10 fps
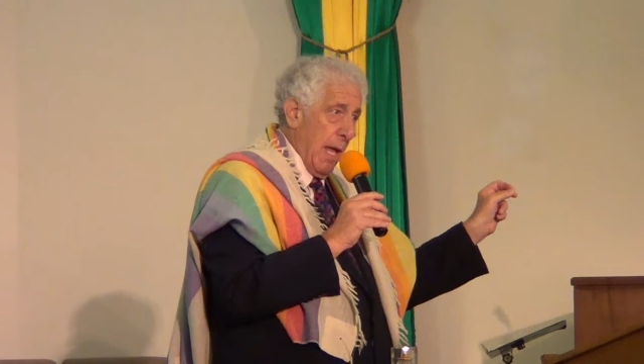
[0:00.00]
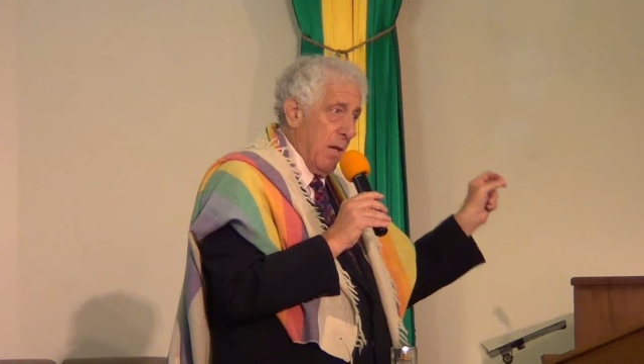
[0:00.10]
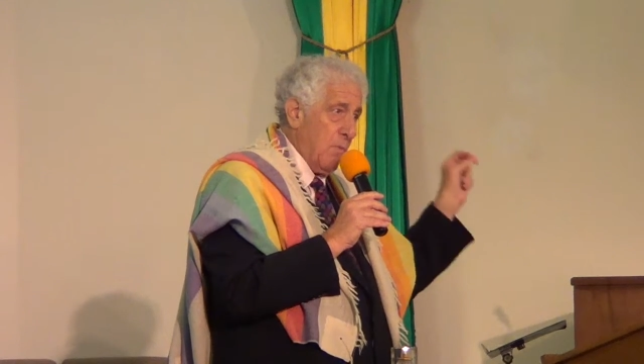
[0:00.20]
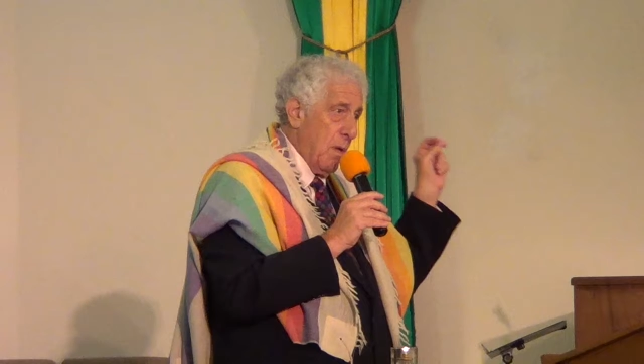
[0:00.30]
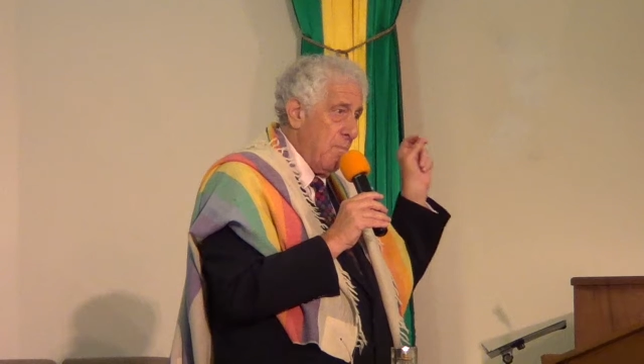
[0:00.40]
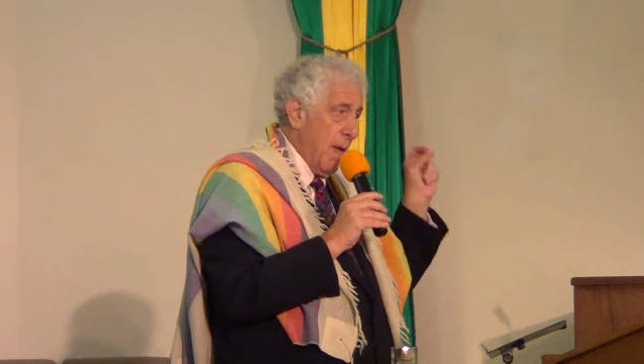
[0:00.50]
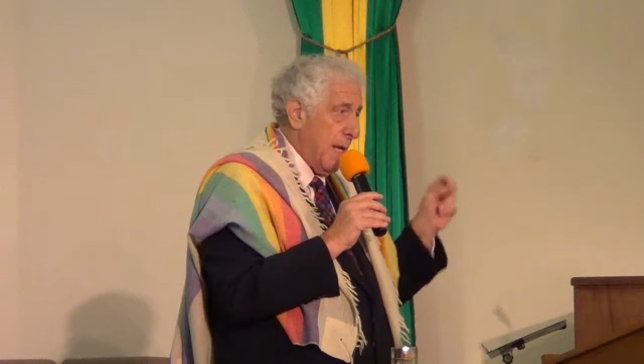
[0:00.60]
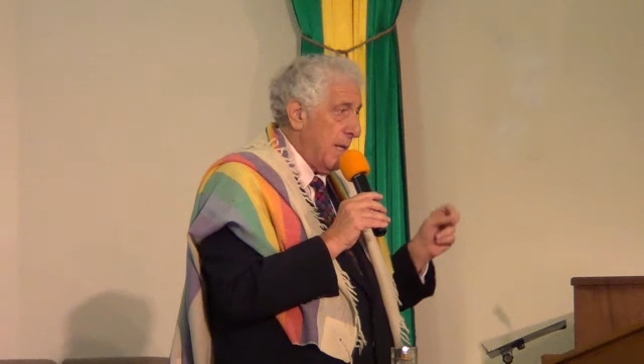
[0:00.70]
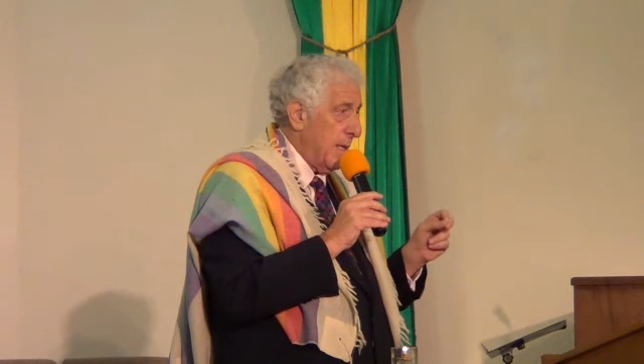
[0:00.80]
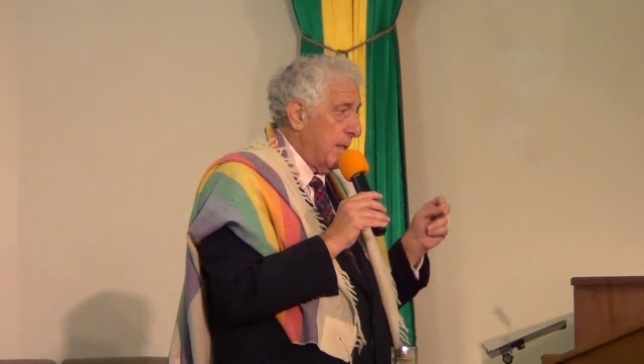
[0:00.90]
and we
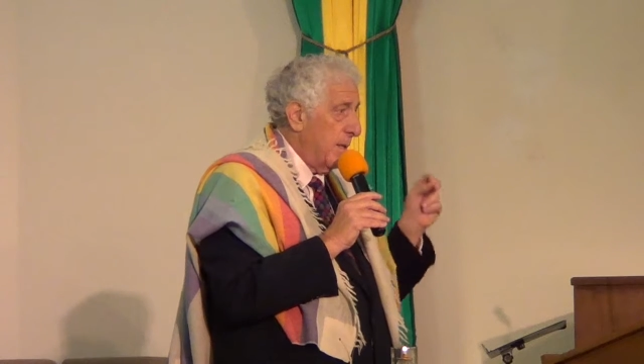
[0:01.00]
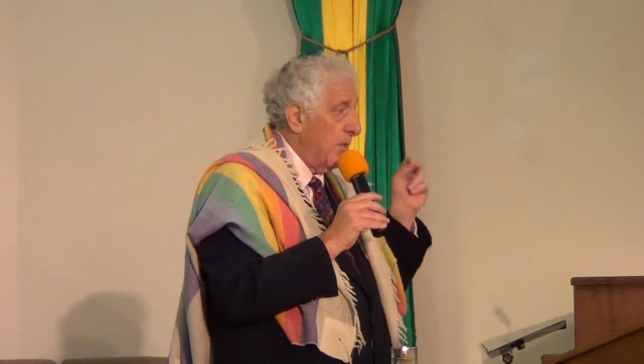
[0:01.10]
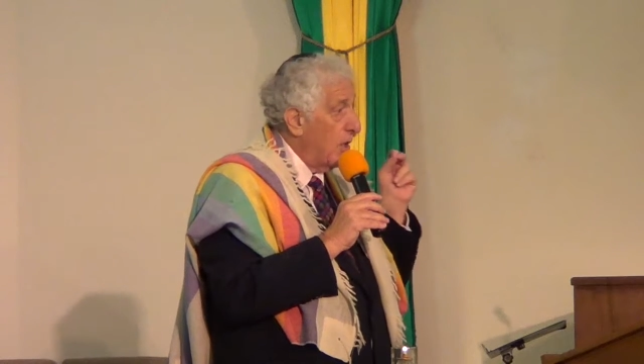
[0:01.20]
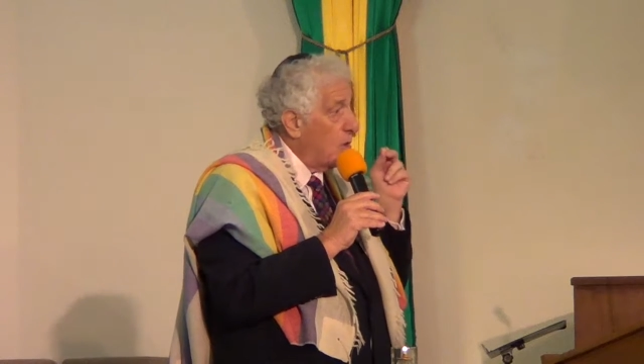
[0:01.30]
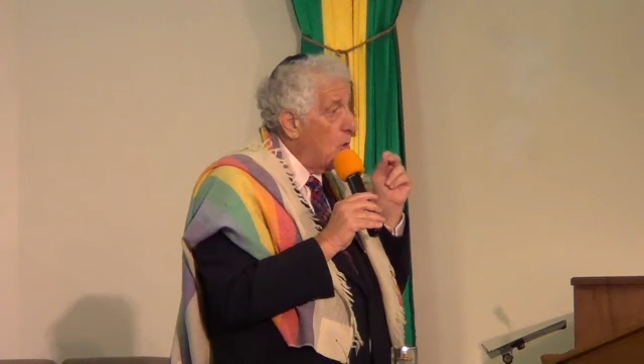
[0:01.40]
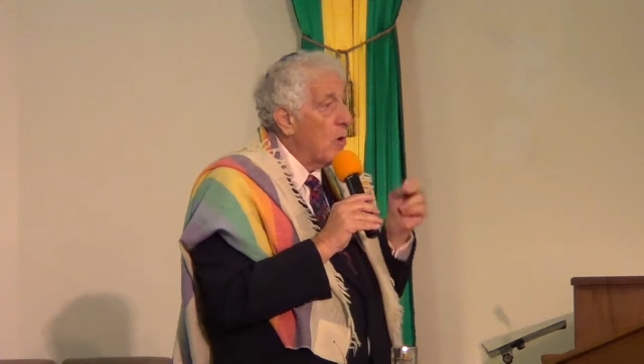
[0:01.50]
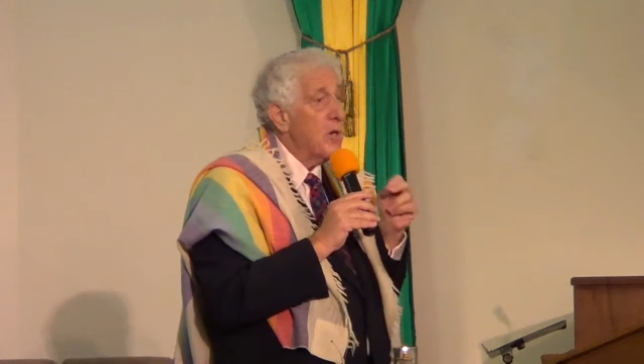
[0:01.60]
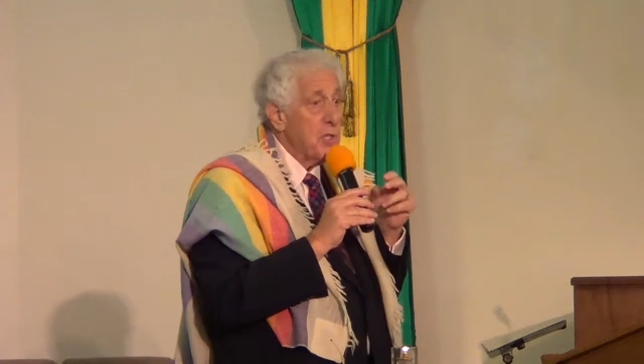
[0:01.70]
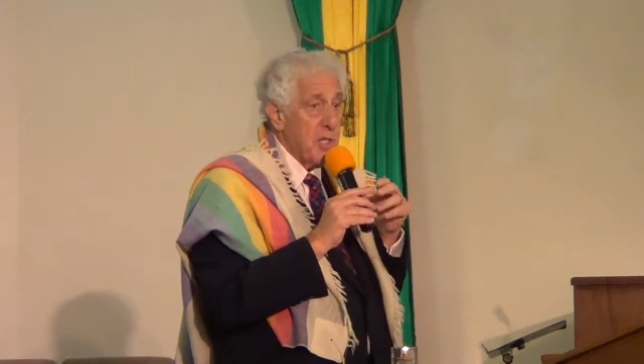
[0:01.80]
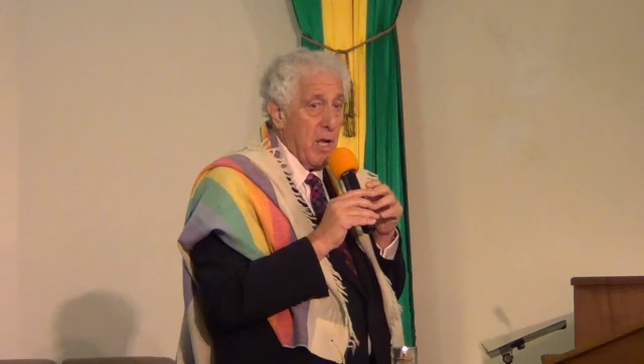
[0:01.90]
make it the
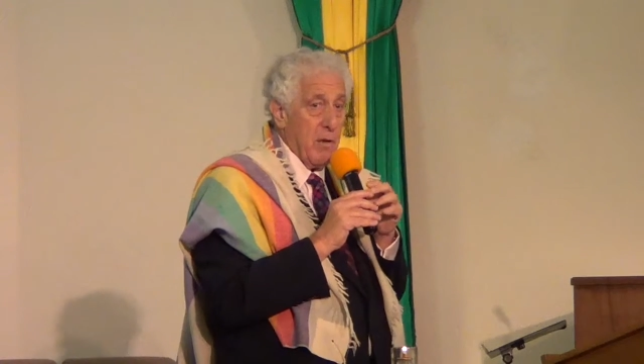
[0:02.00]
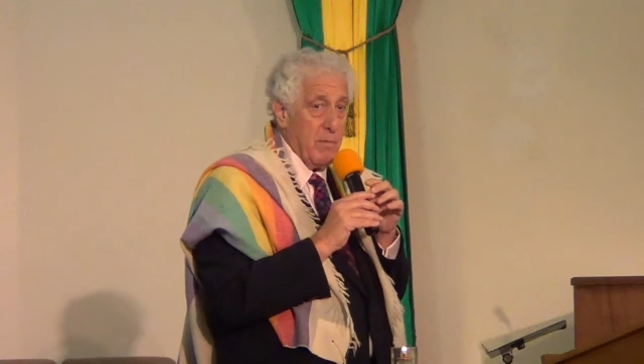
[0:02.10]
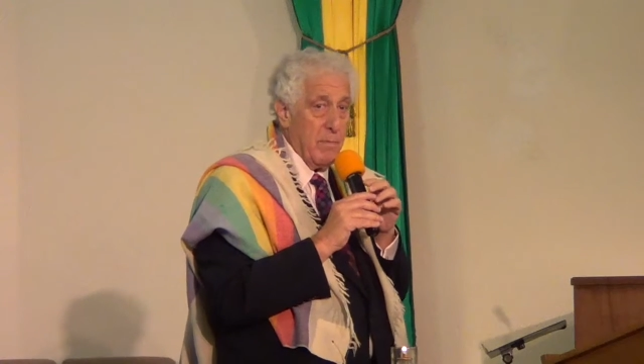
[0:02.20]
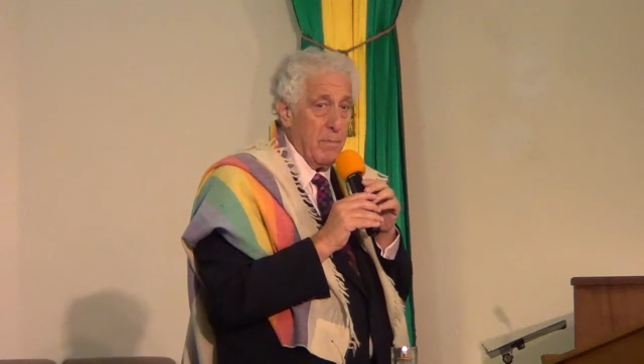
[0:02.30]
cornerstone